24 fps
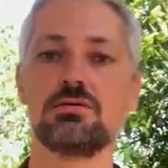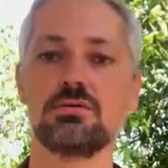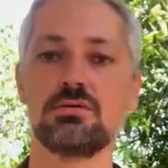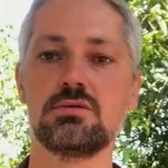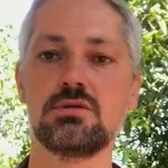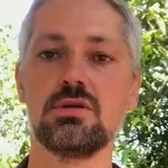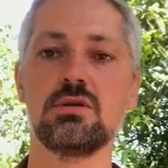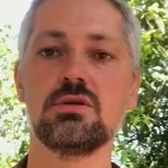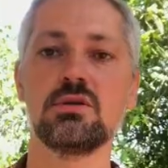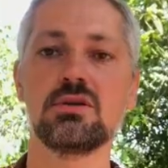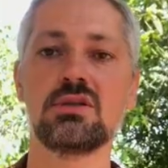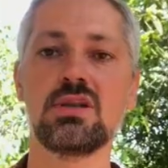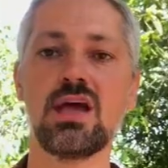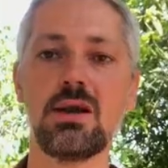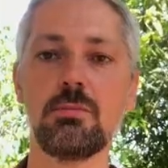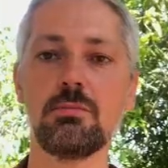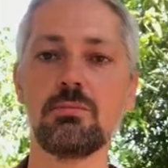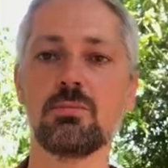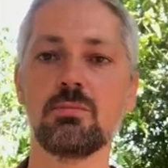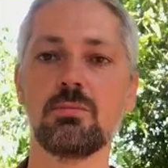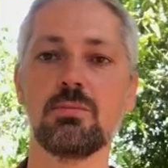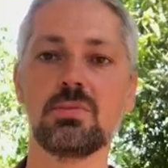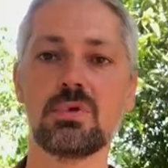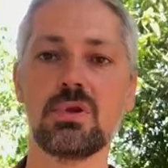till the
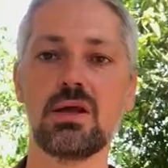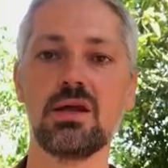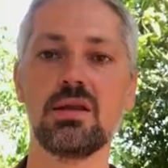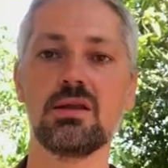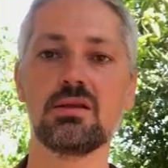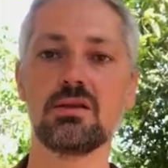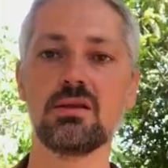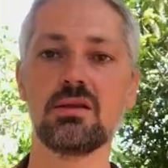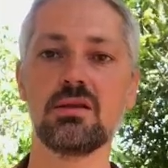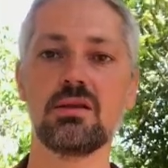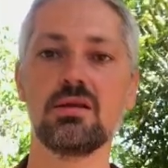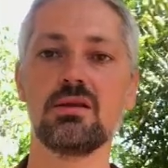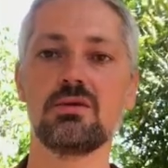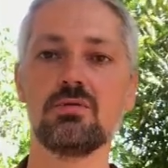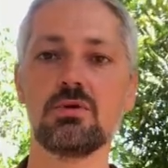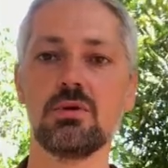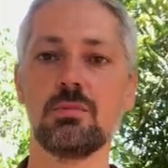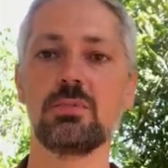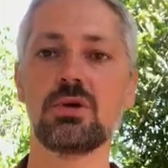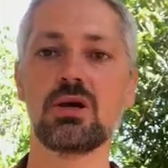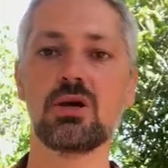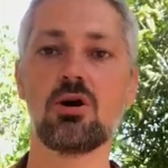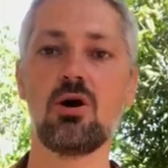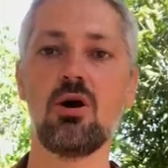time then it
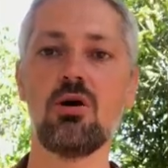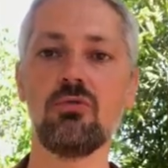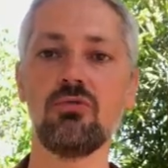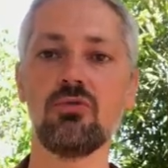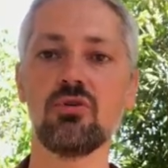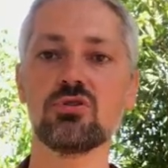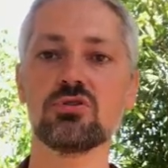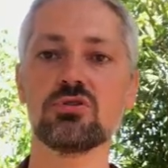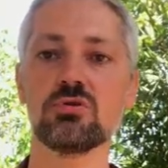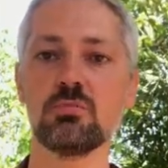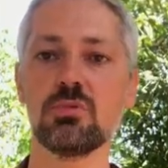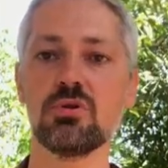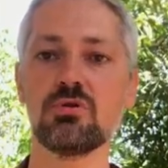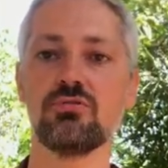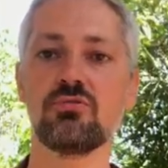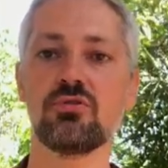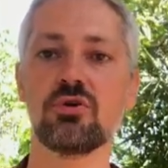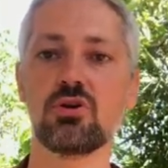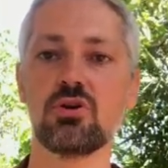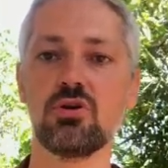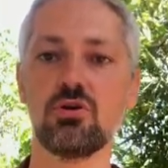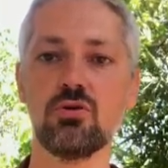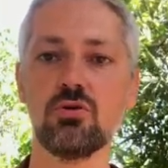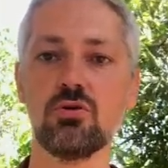will be comfortable
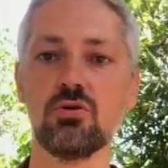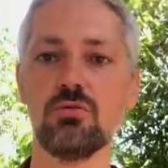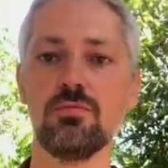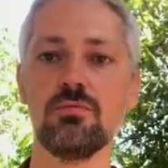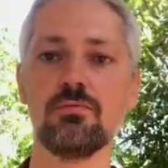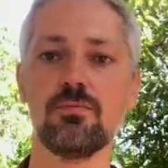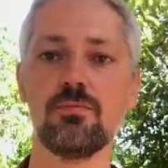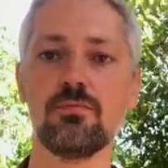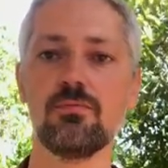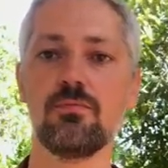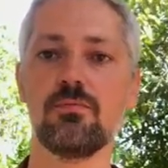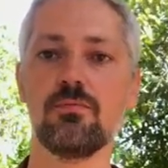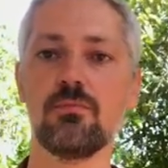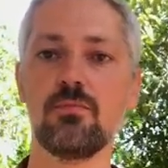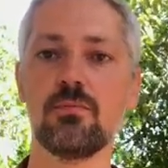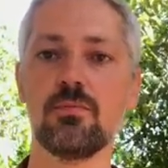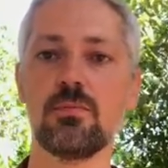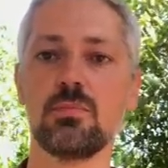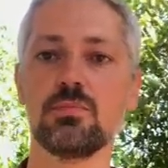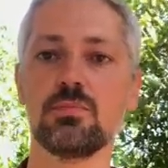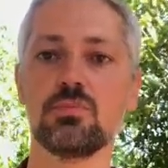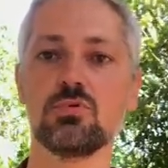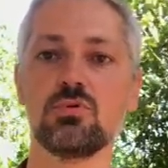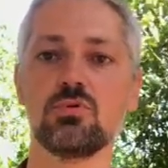for you
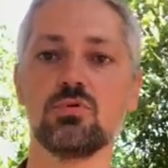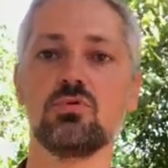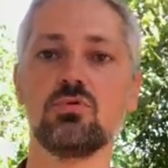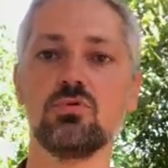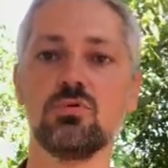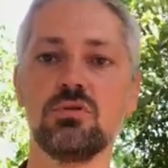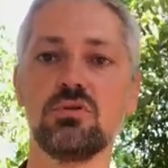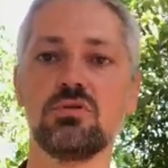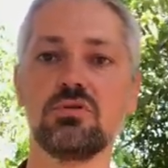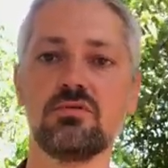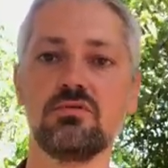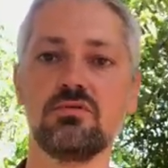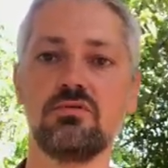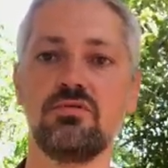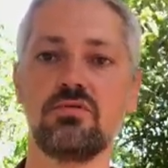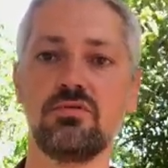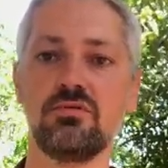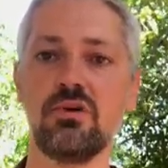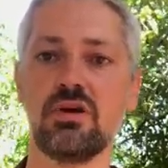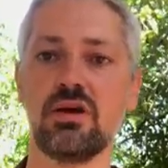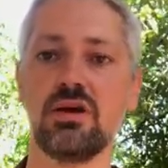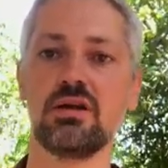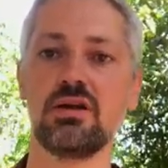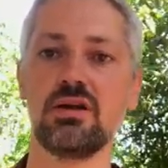to do it
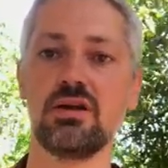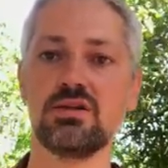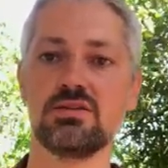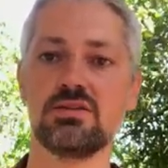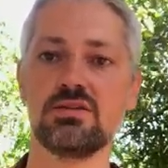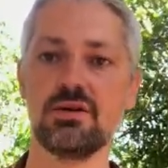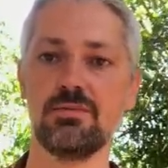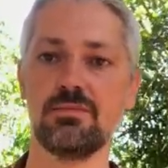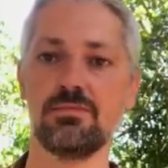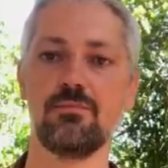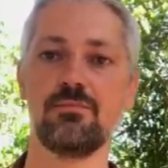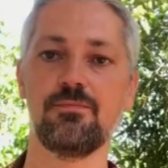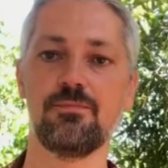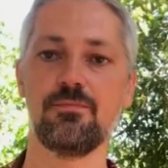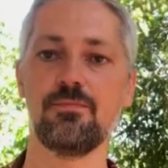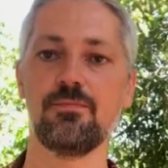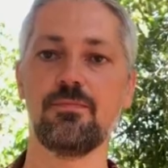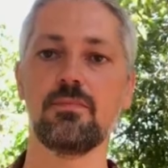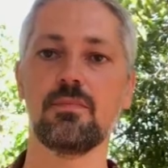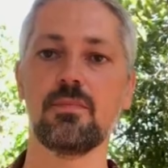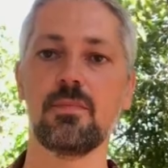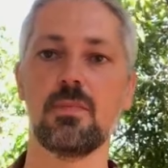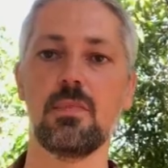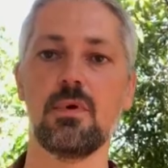very easy.
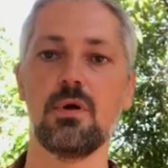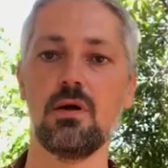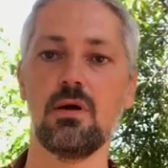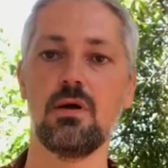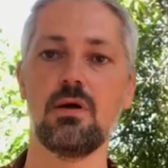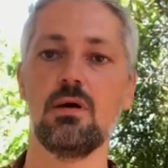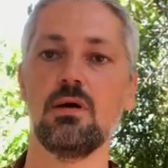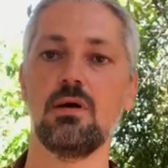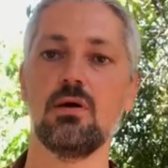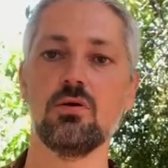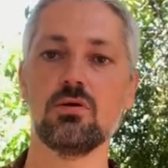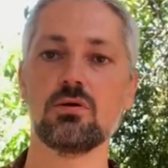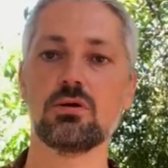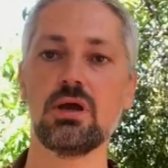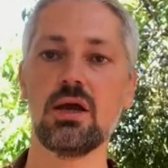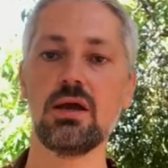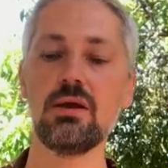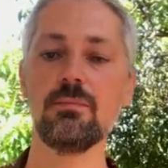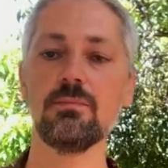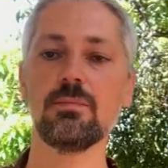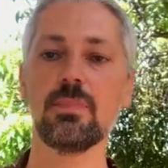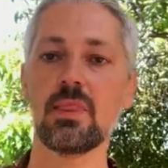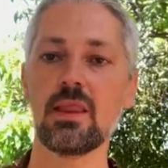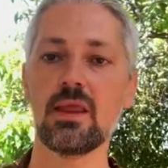
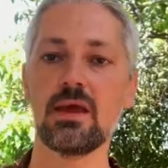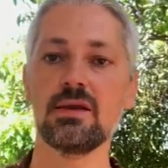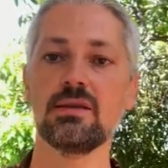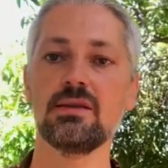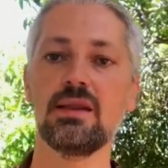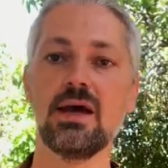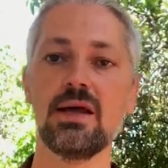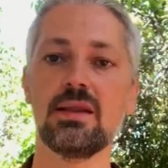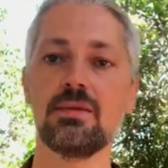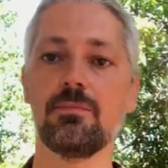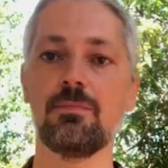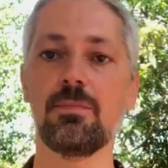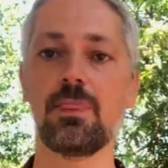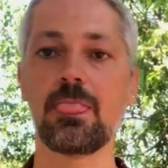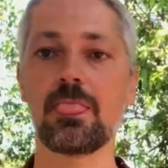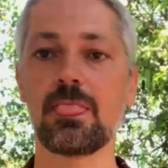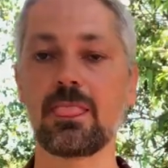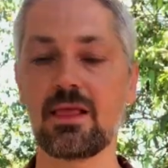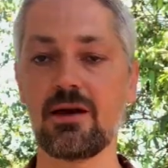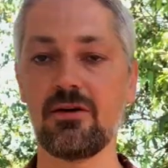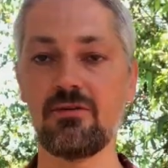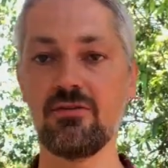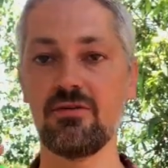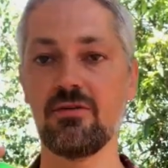Okay? Then,
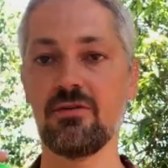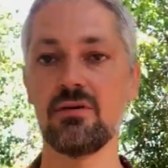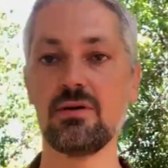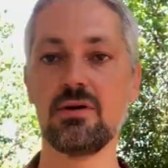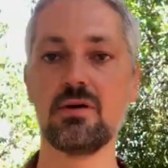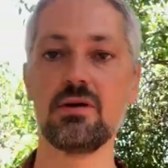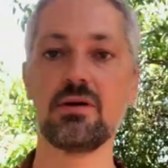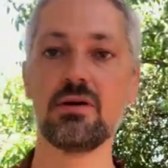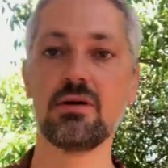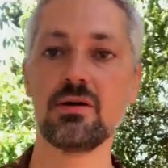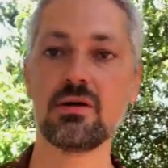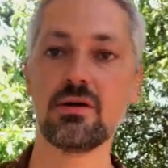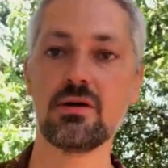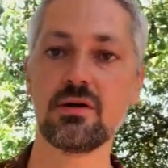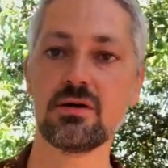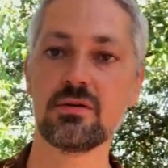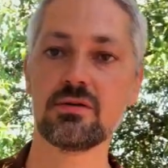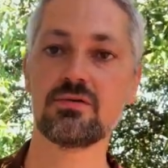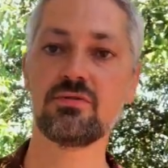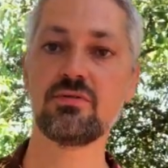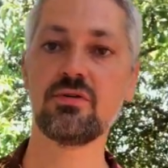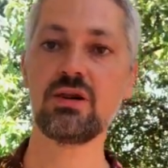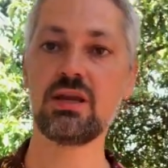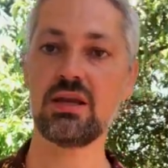
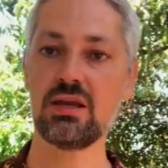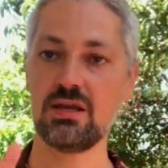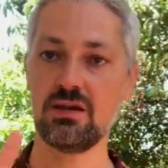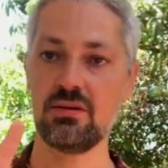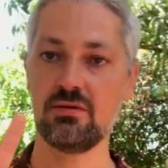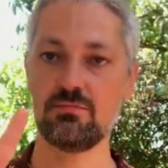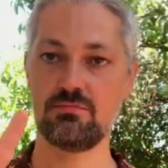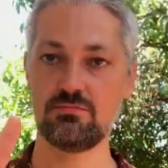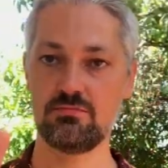three